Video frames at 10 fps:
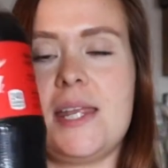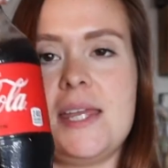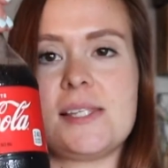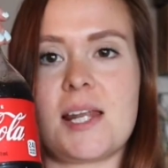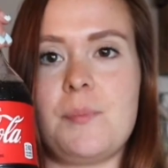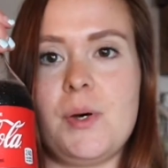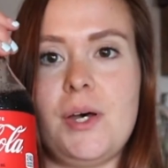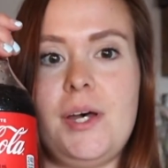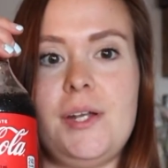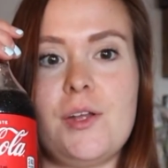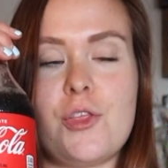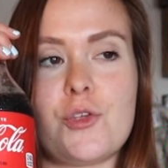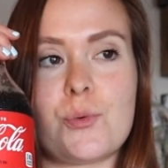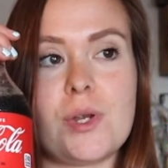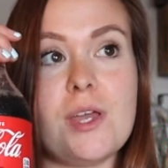he's gonna put
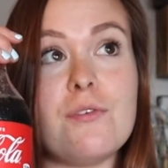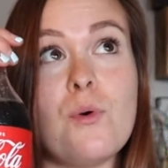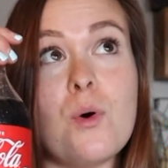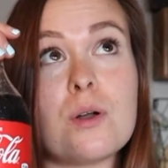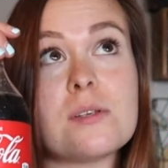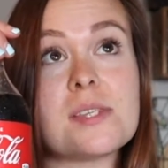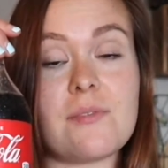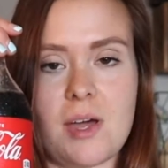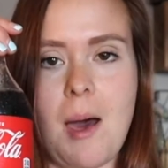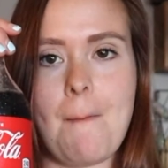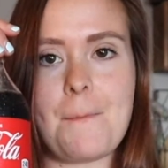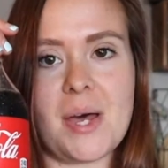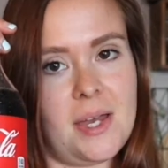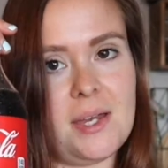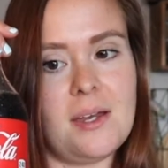3/4 of a cup
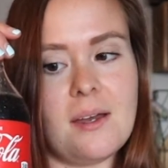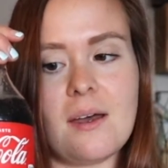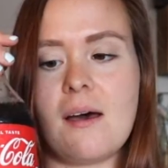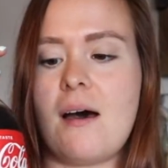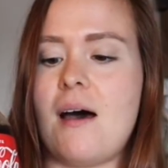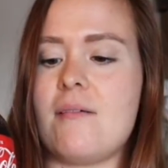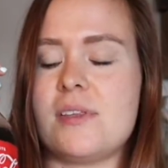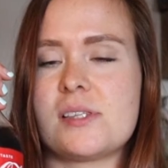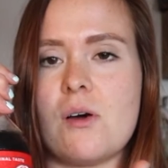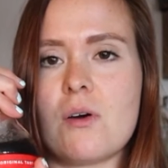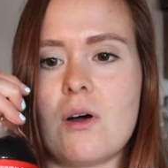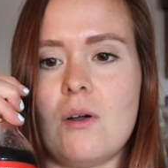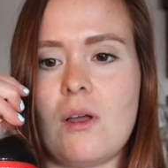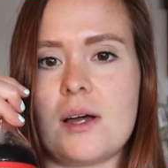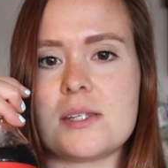of this
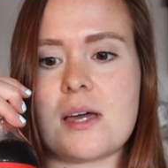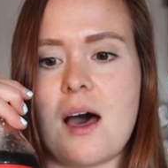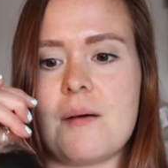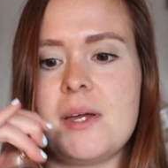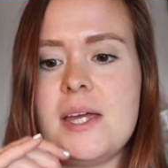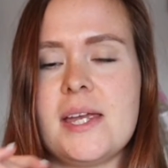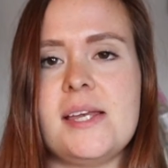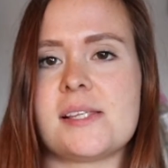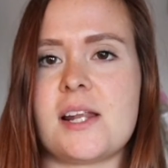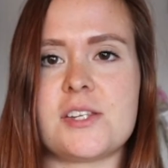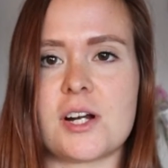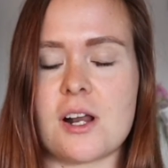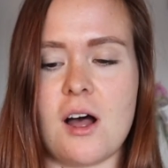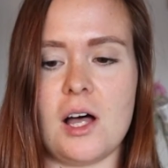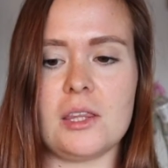Coca-Cola on top. He's gonna
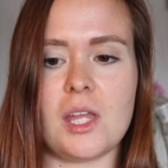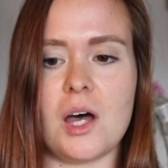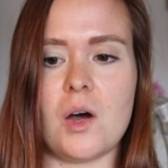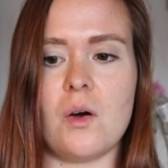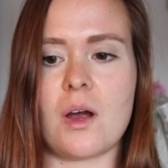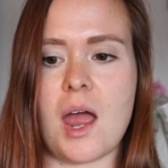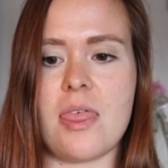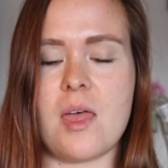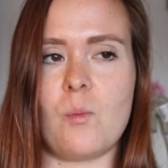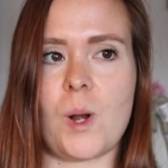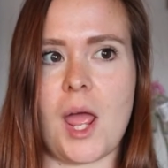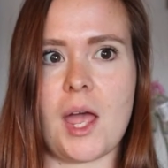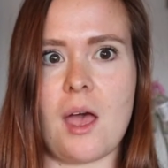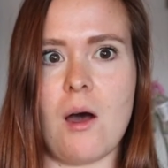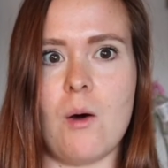turn it on low, and then when I
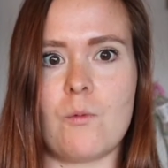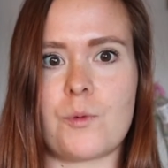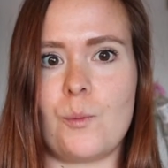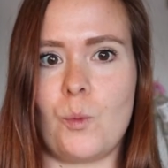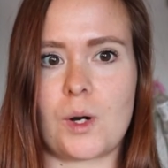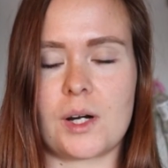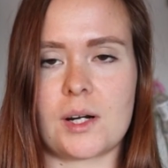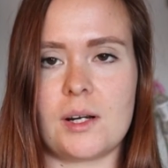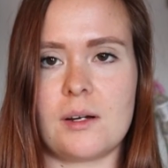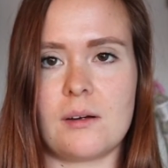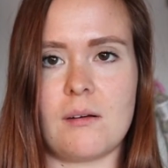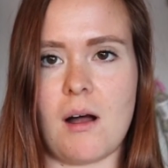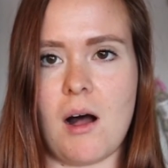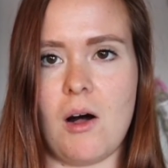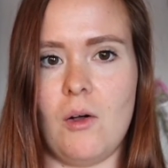get home from work,
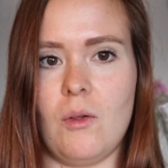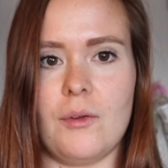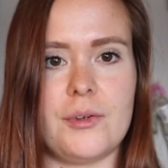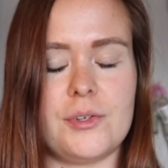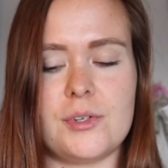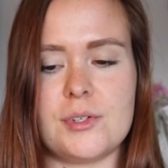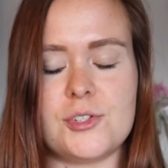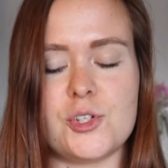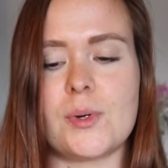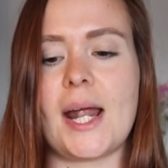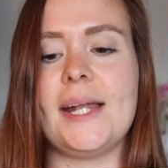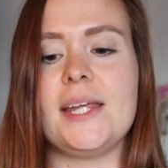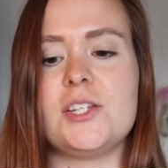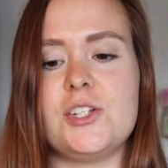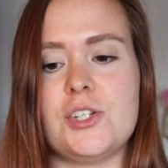I'll do what I
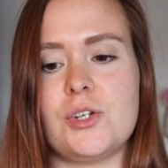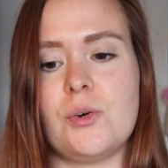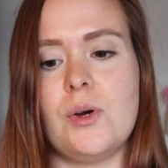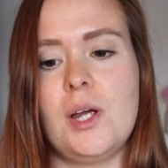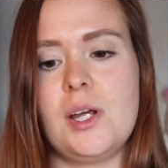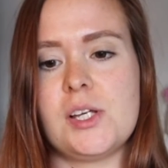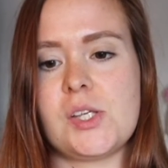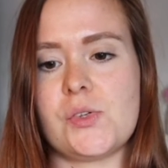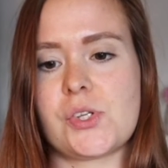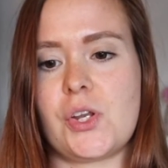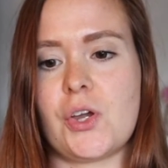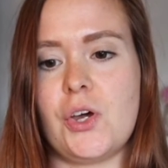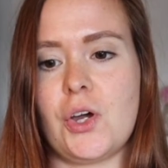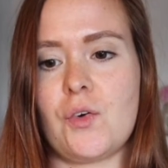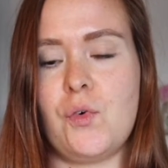need to do. So it's gonna
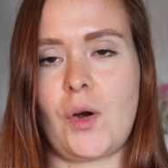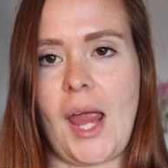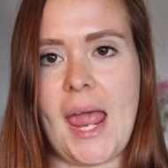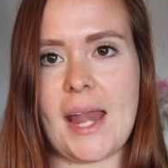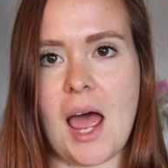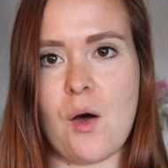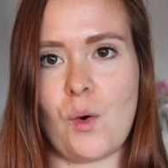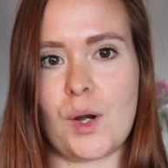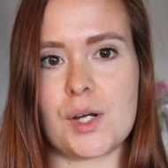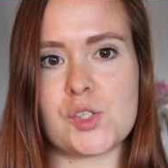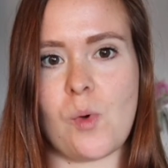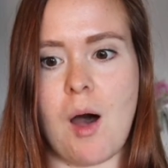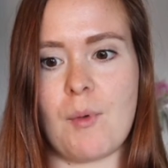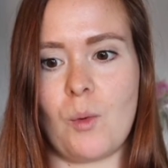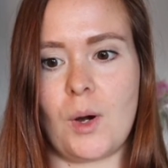cook for 8 hours
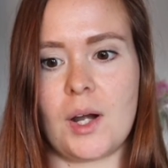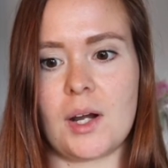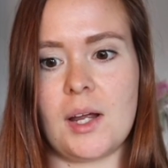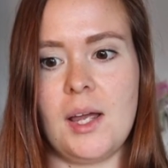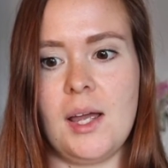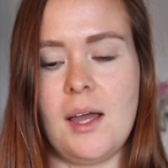while I'm at work.